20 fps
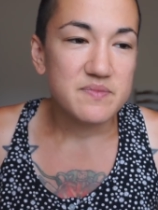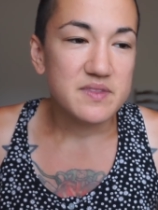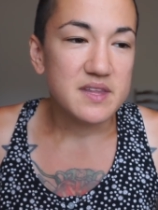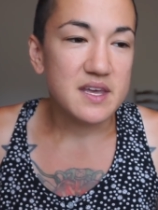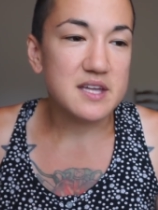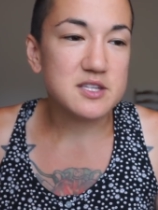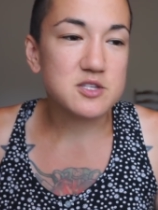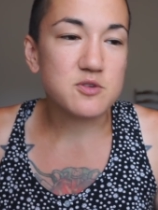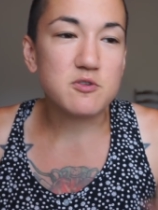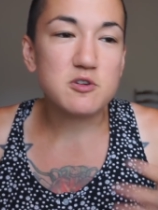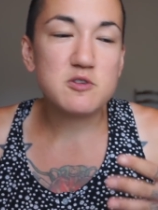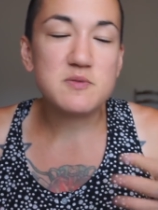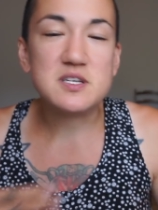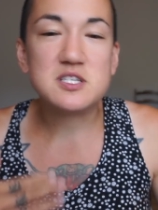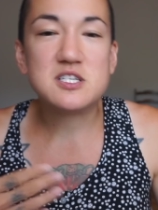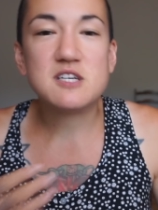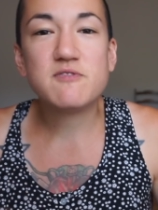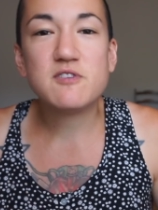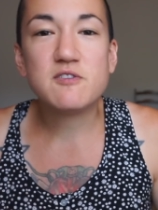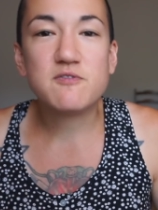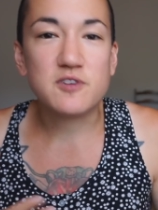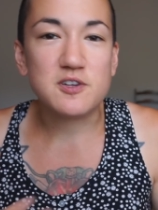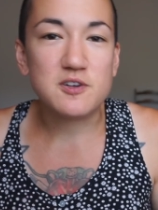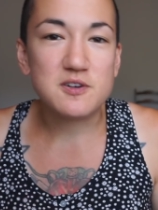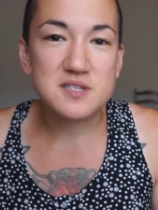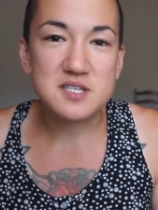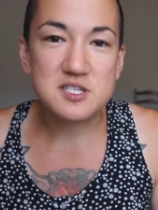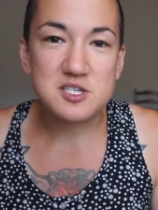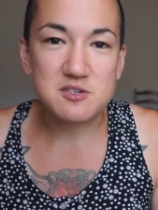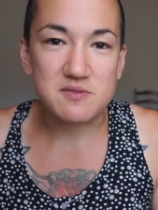it's going to be different for your
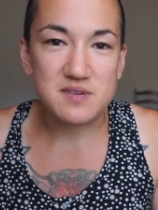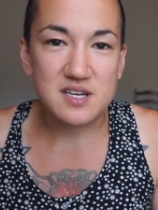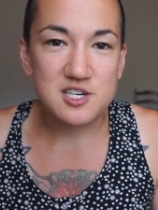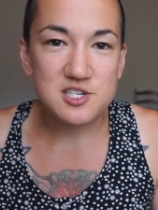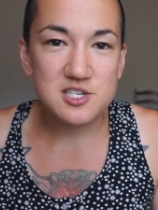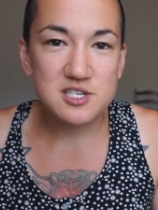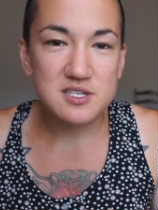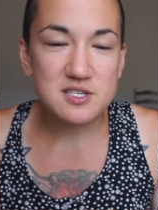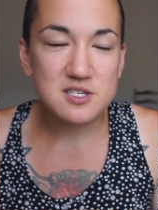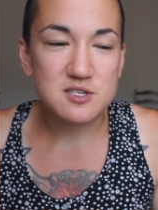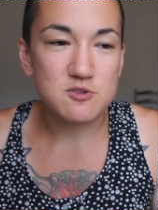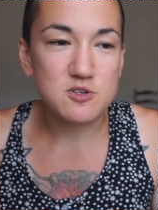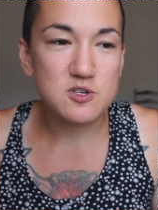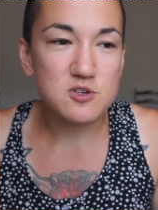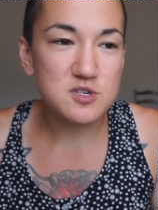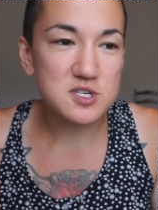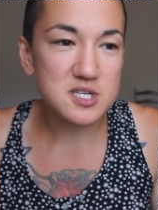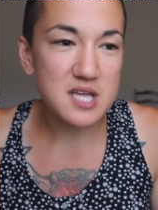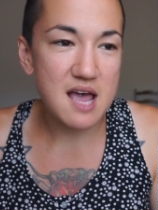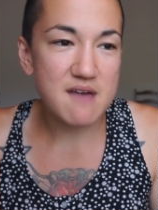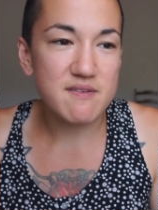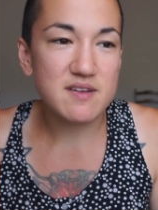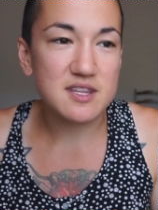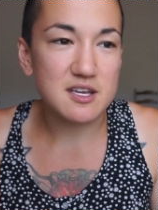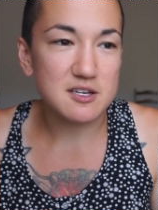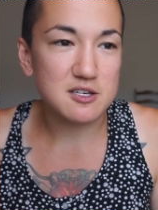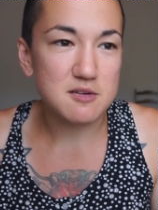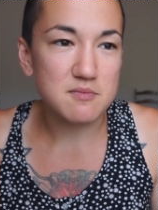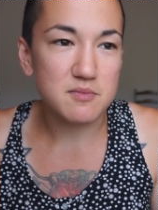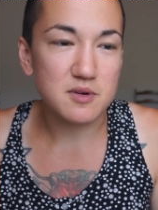situation, so you just having
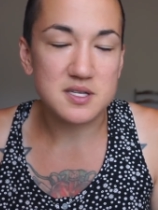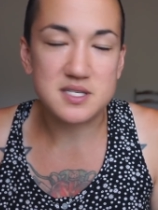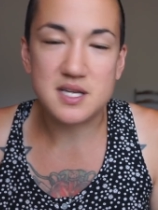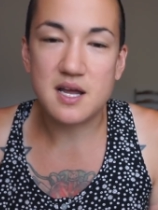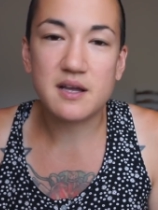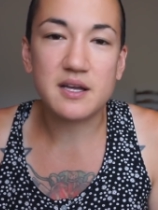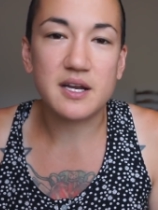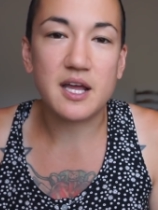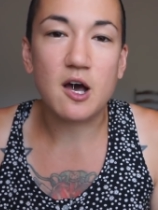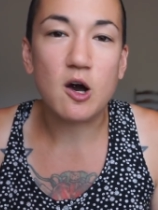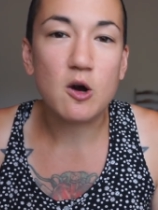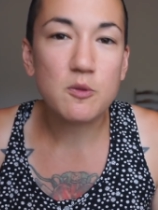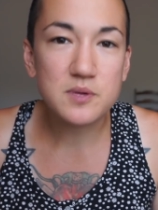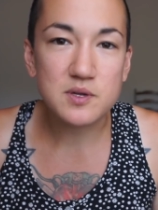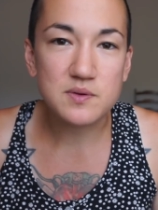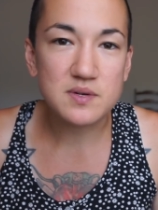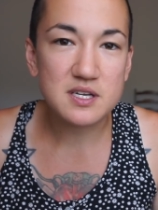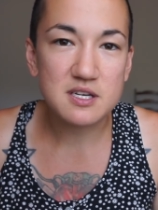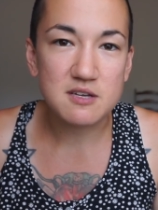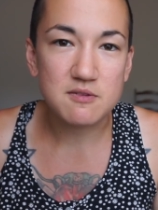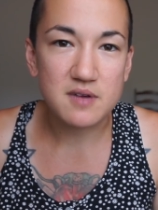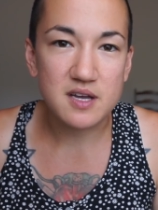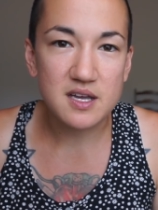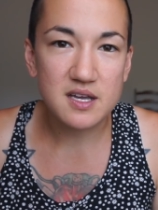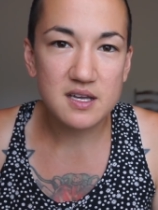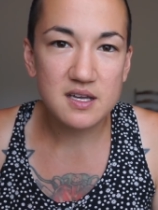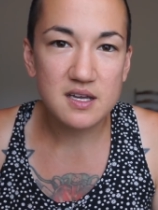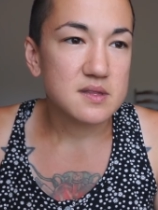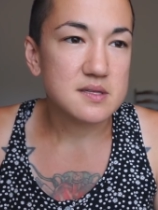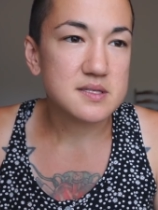that number, it's not going to help you in any
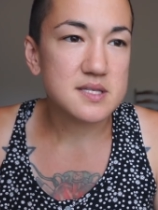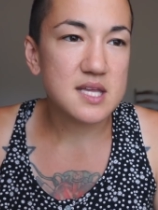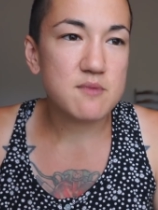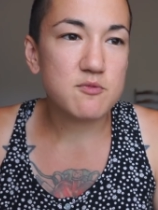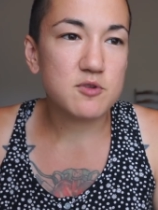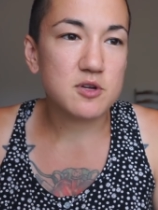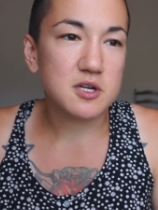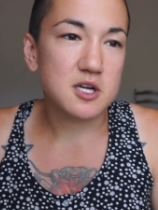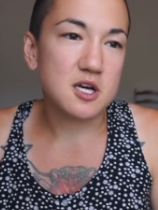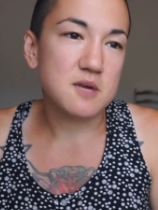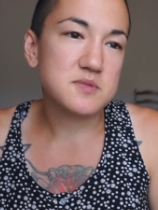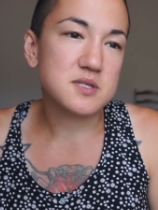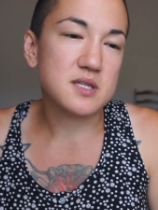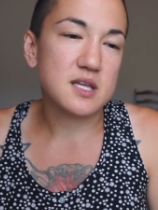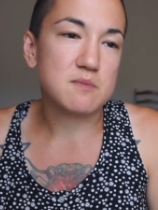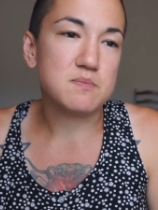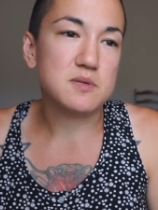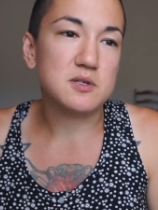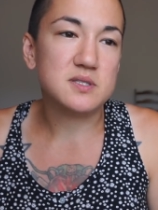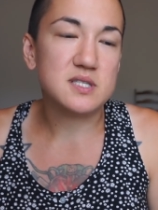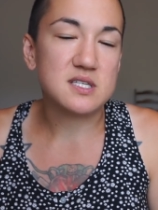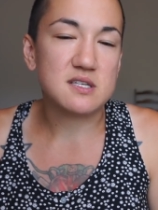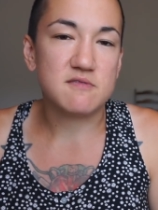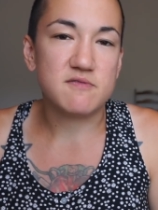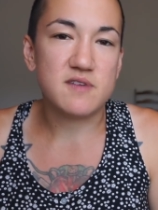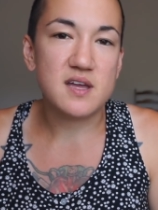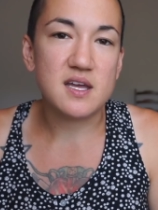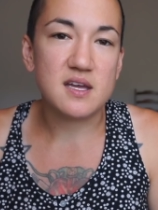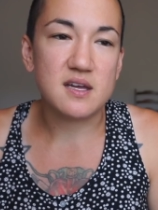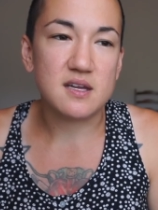way. The same when it comes to like building a
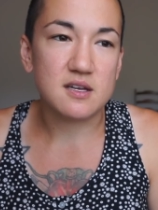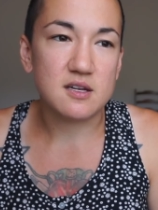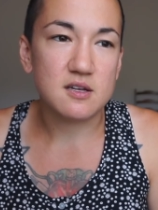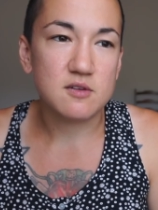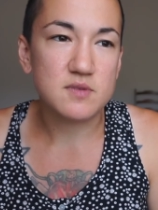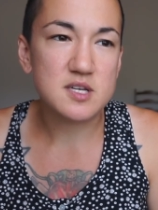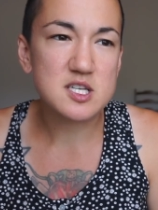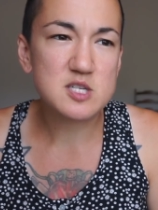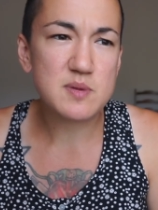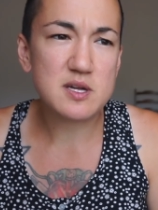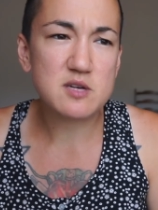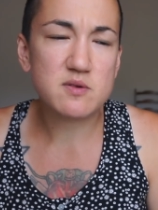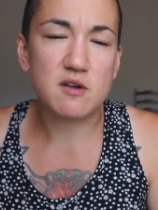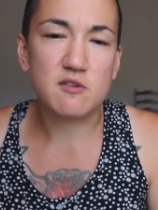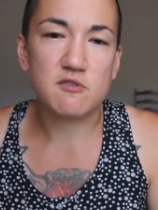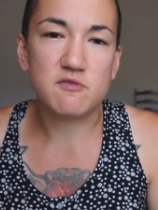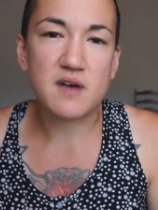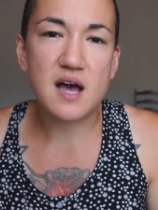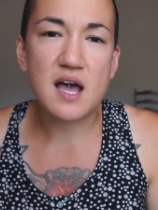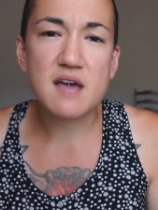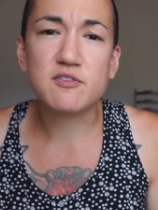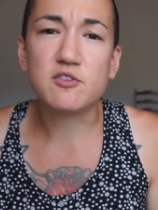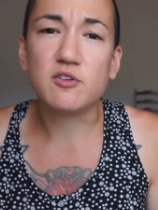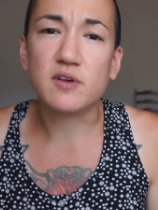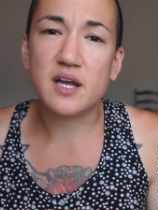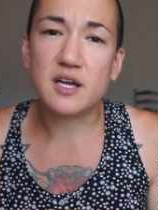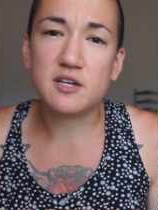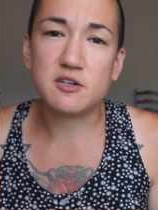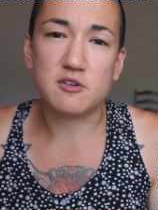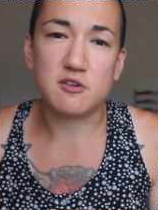van. We spent around
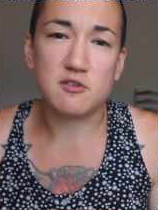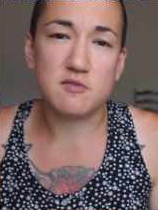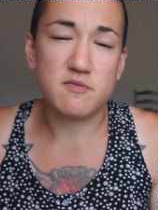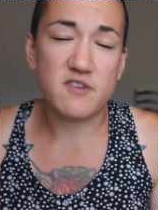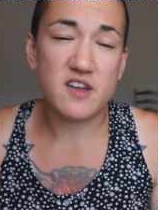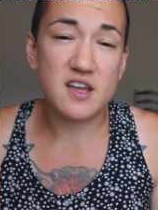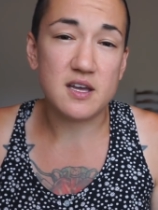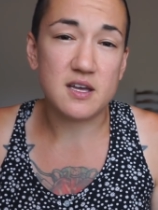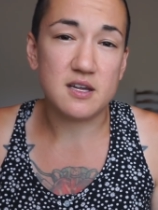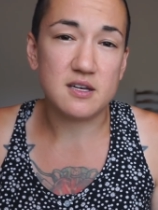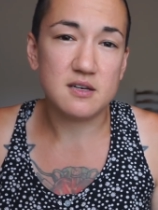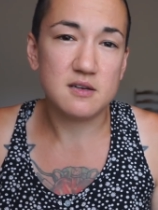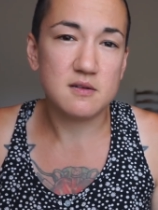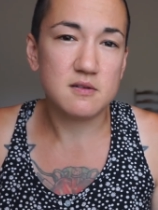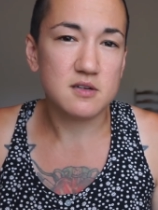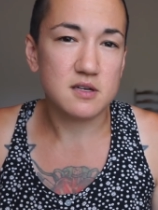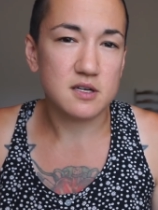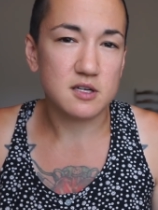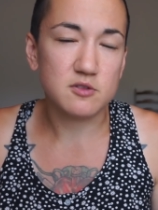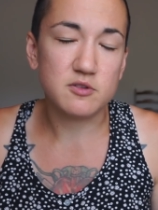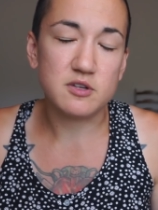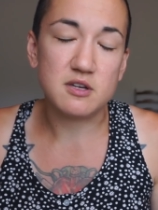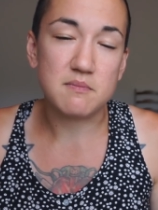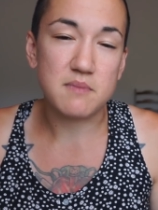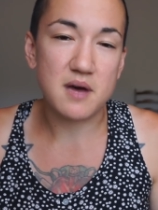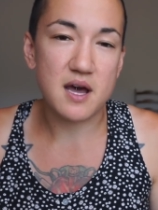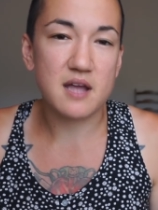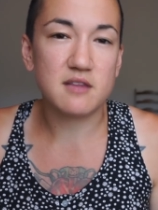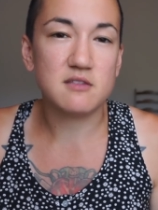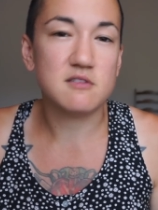$5,000 on our van, including
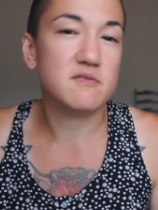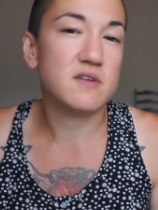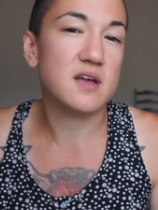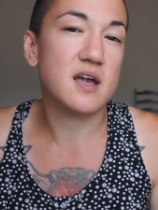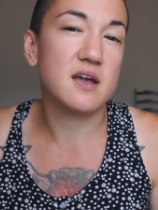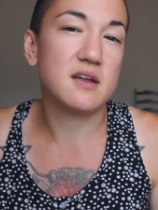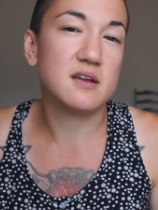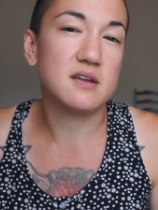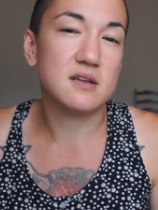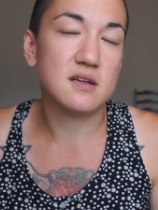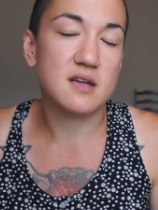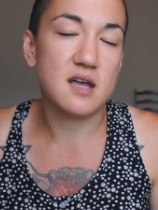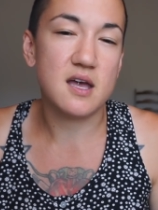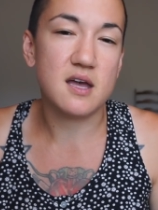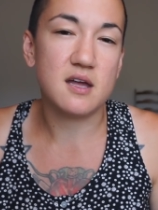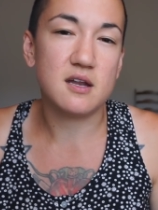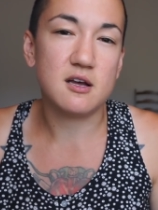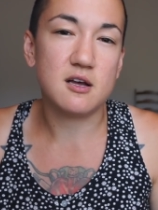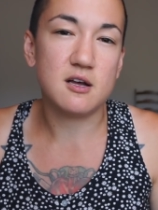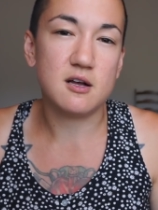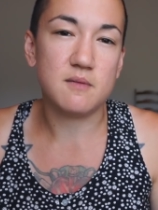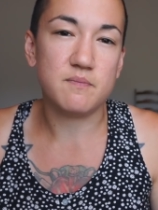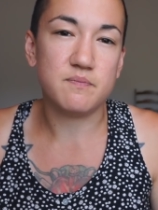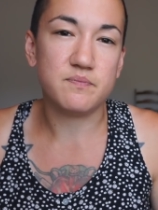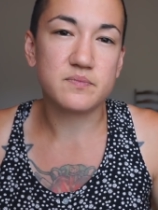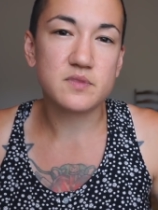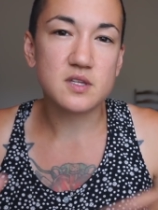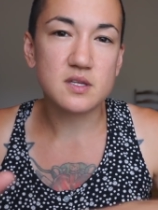buying the van and